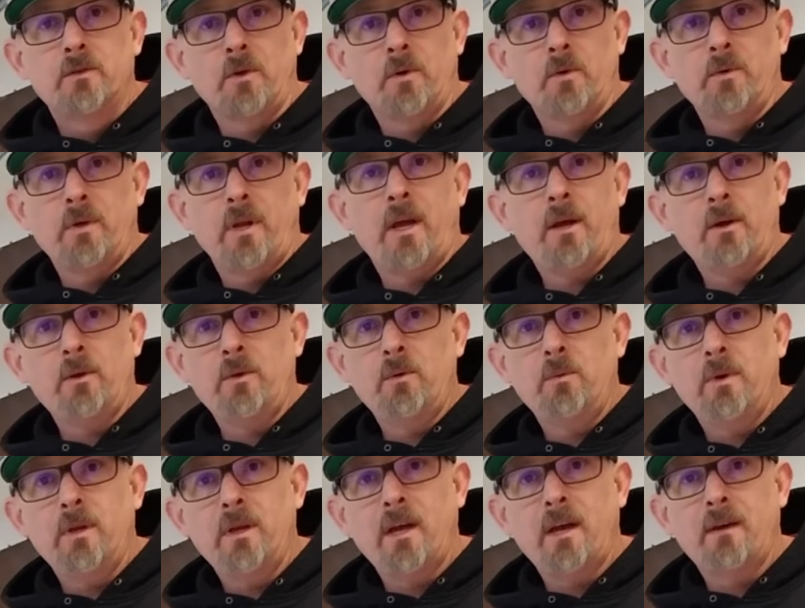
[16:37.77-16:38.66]
So now that
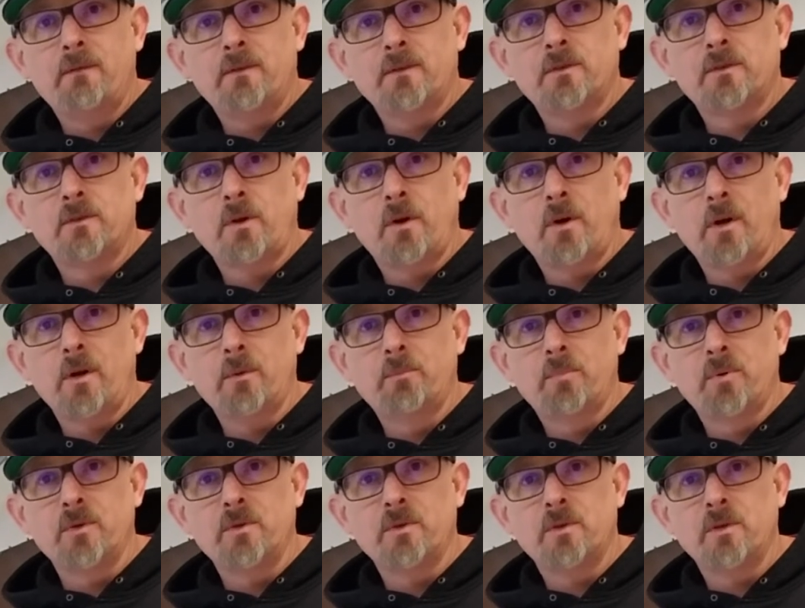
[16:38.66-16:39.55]
we have the startup
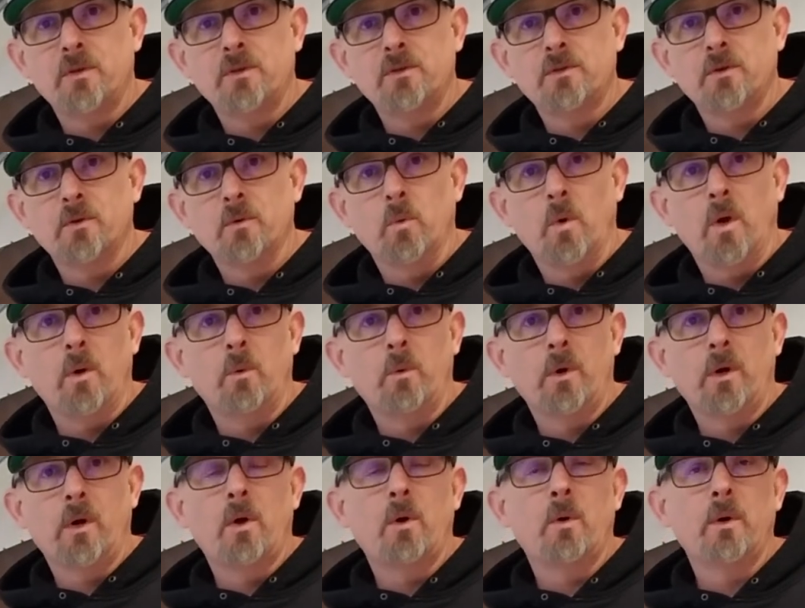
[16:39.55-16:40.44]
procedure, what
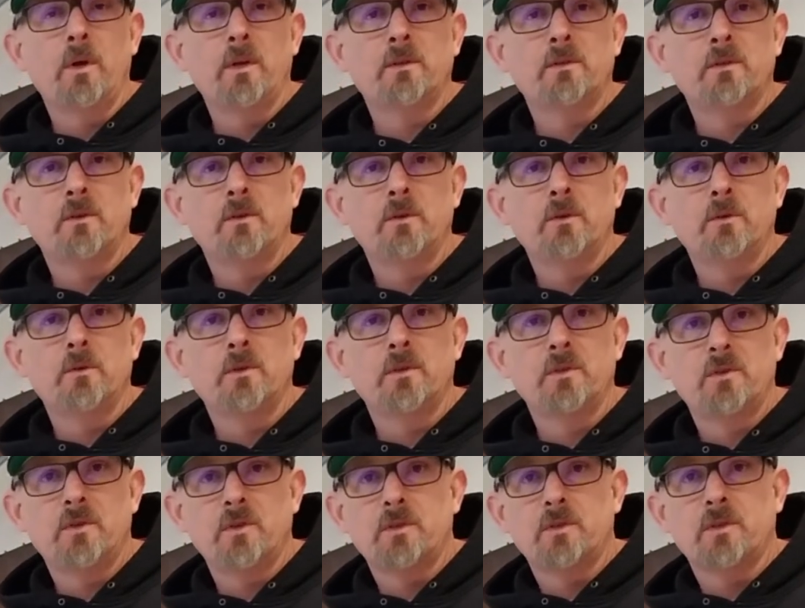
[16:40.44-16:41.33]
we're going to do
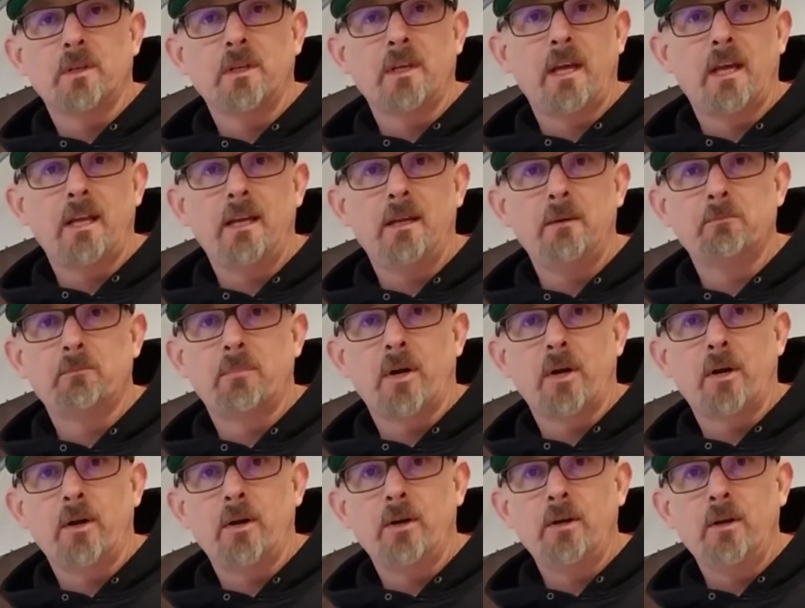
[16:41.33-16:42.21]
is just let it
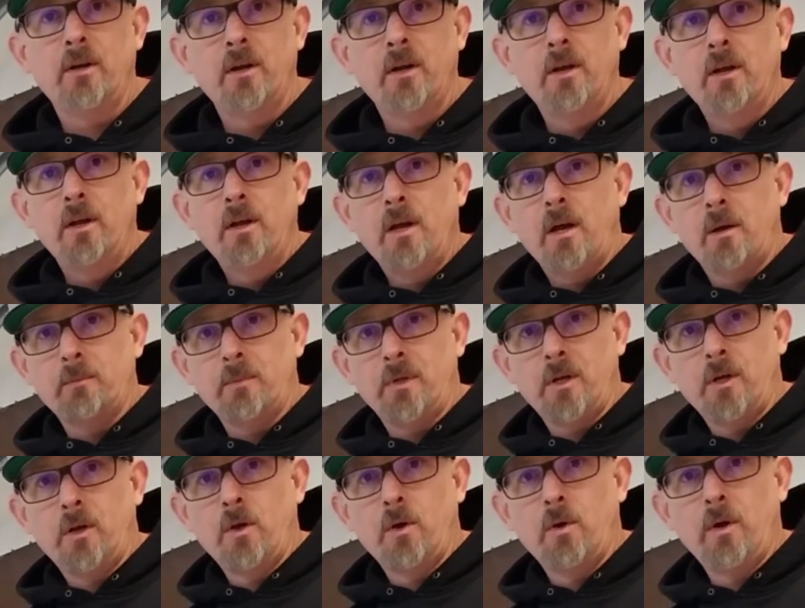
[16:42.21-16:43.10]
burn. I'm going
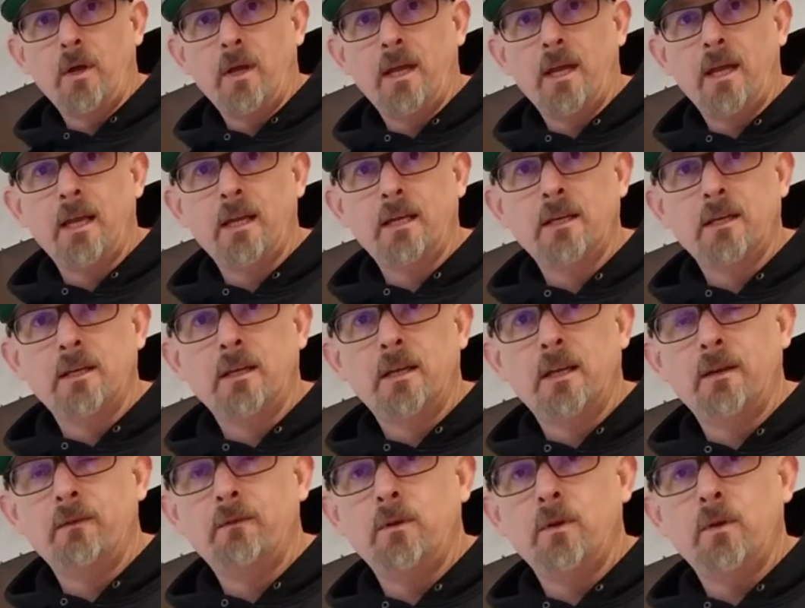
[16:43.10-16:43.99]
to go ahead and
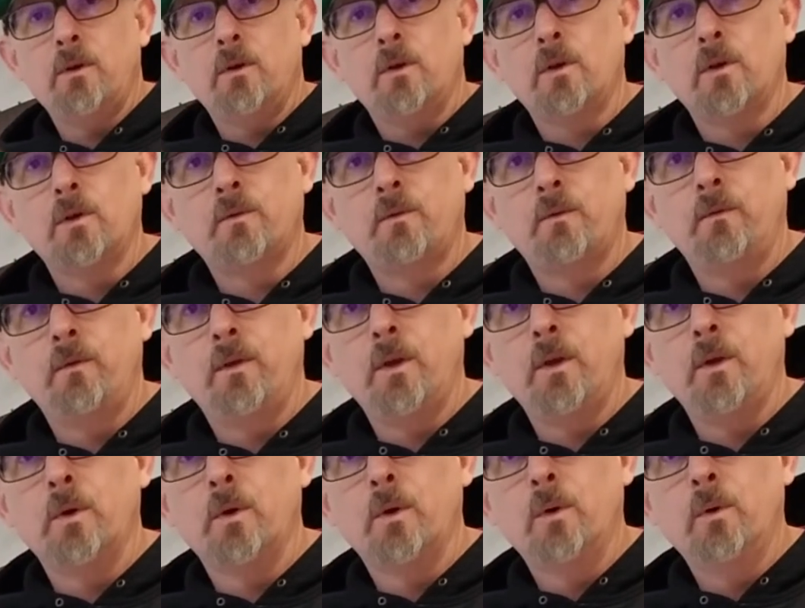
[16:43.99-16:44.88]
give you a
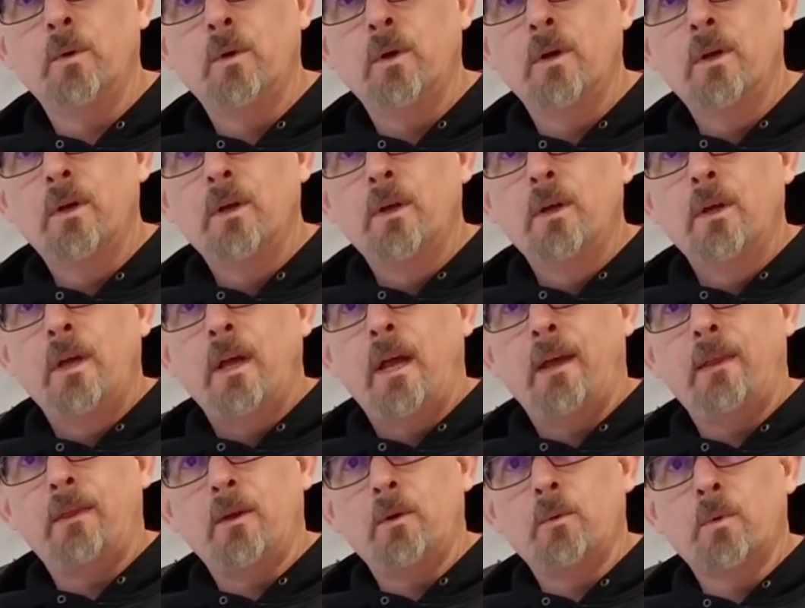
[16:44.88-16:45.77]
view,
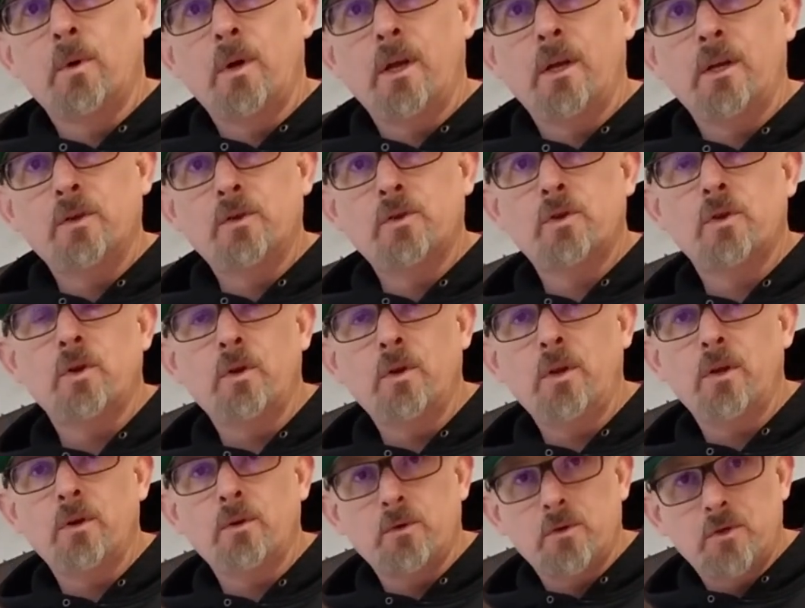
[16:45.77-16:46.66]
and then we're going to show
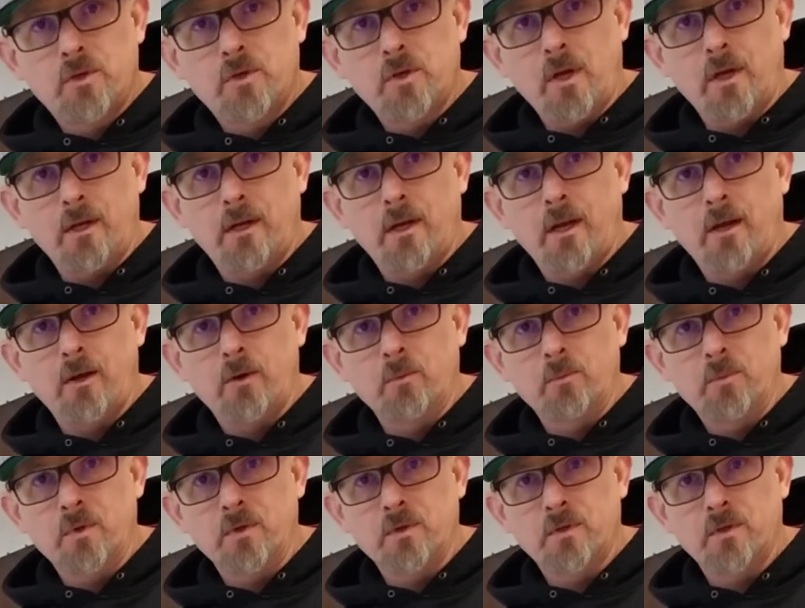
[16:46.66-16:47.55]
you a
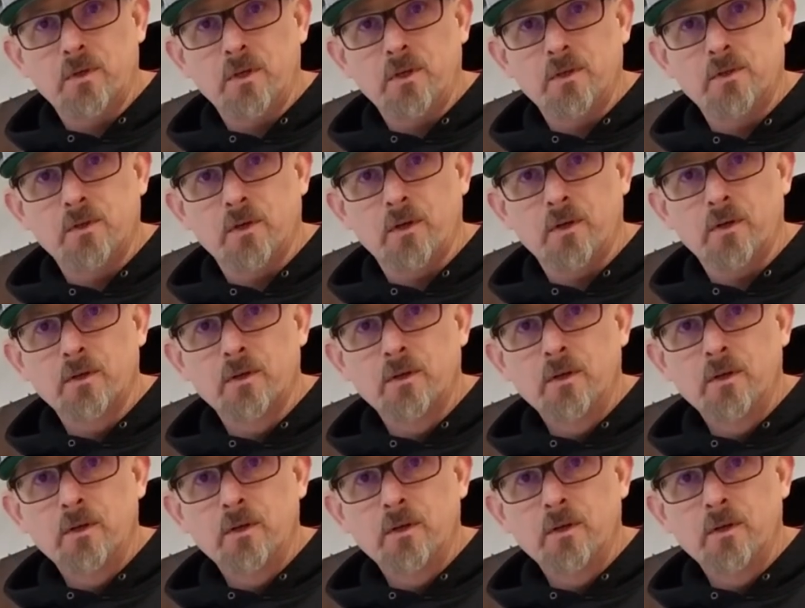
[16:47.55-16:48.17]
shutdown procedure.